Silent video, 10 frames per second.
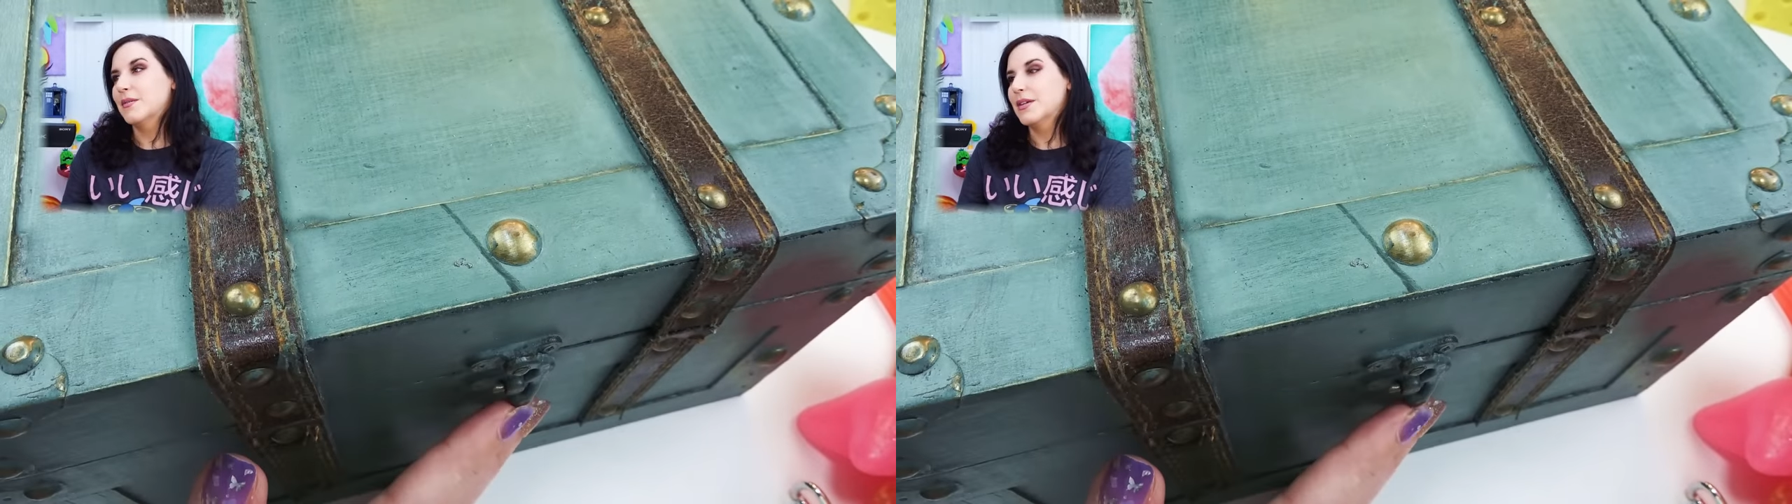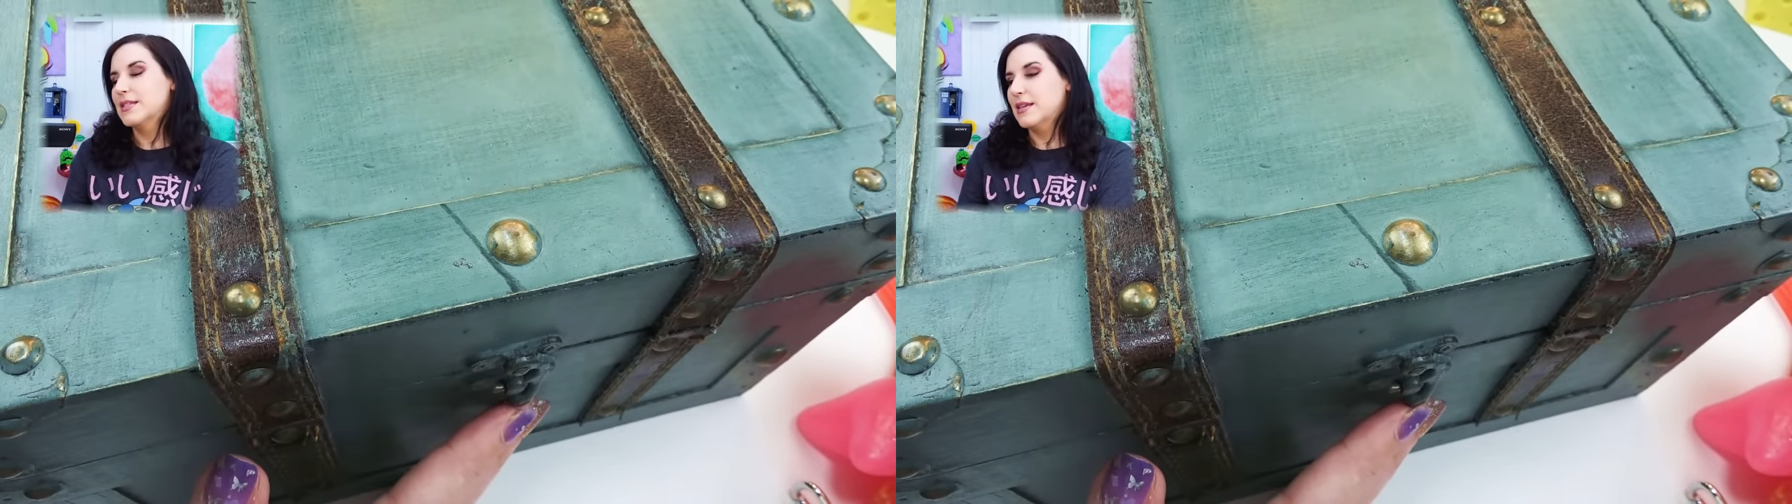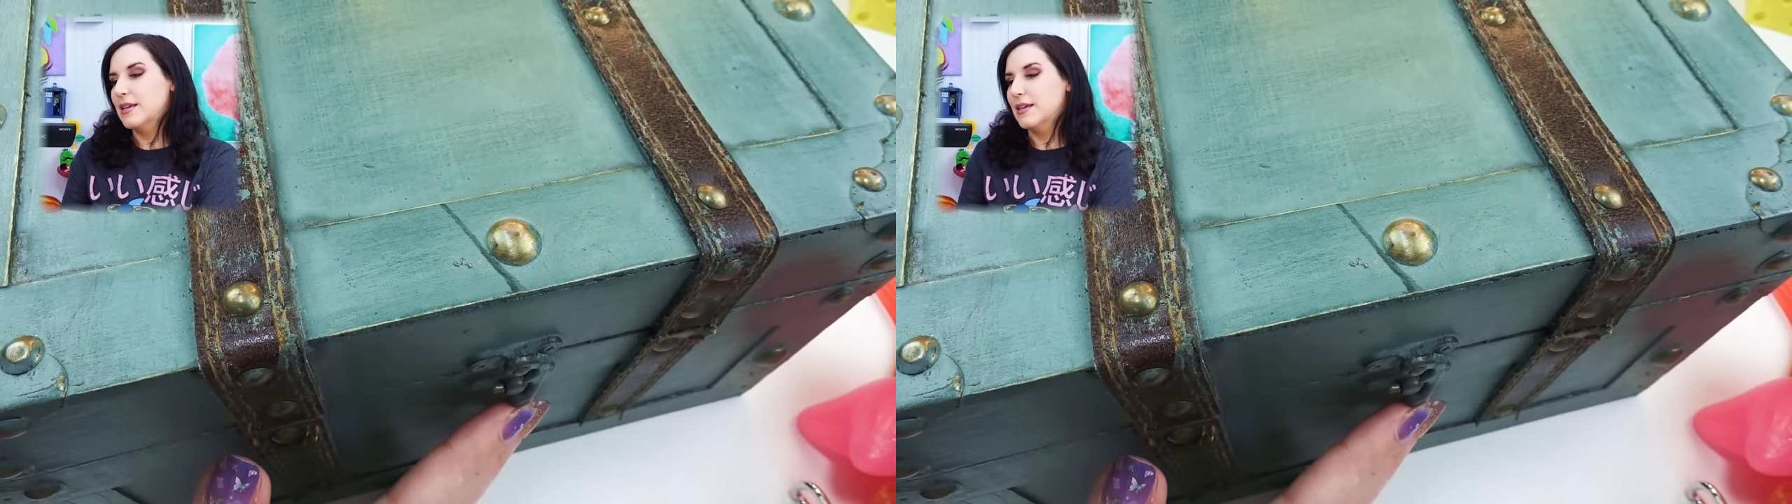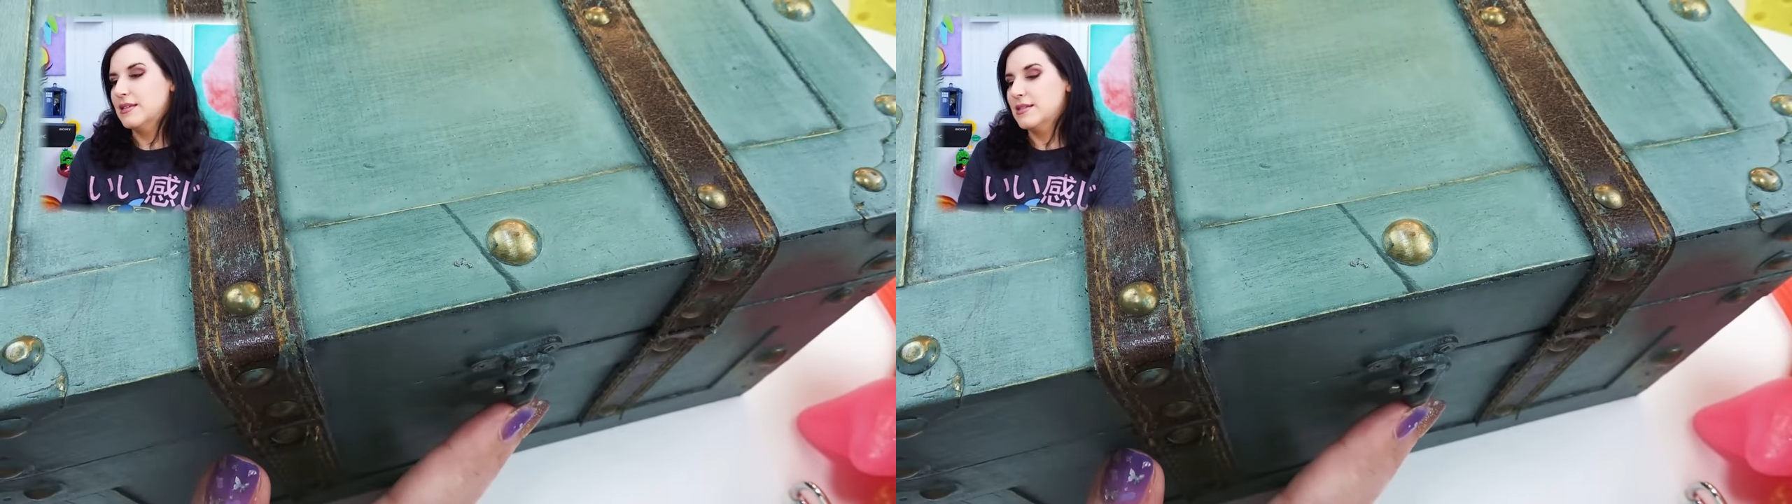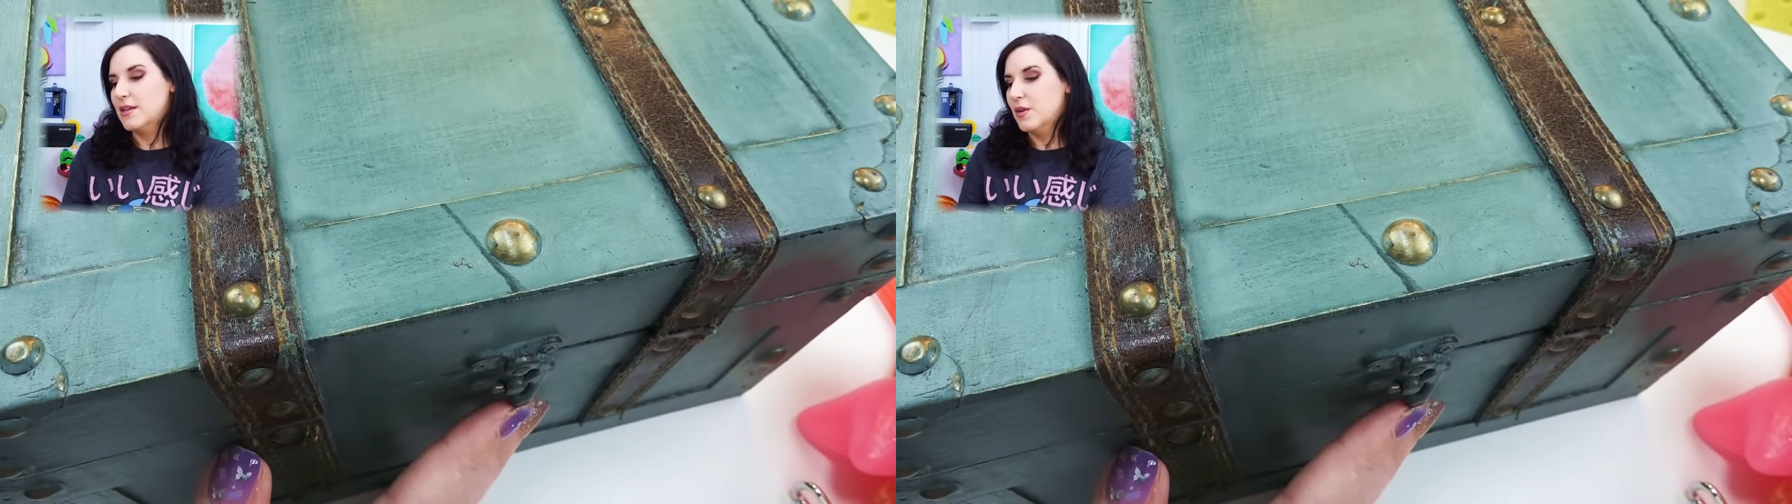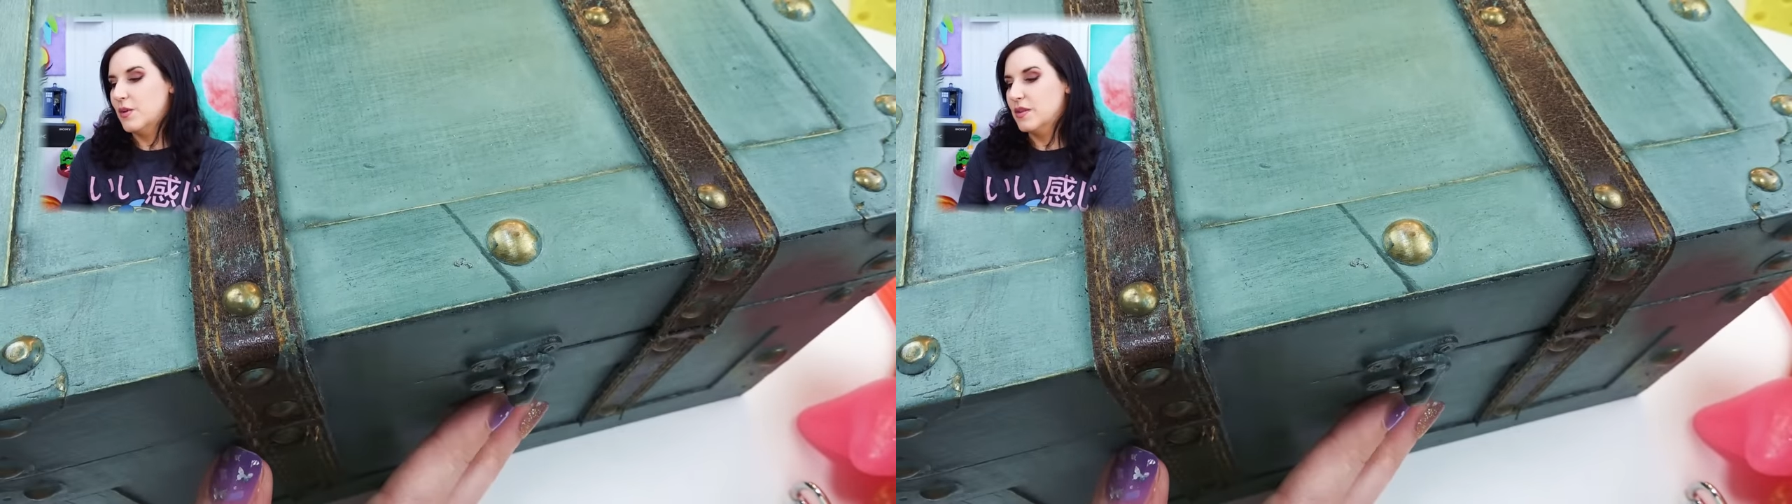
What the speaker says: risk it and say no to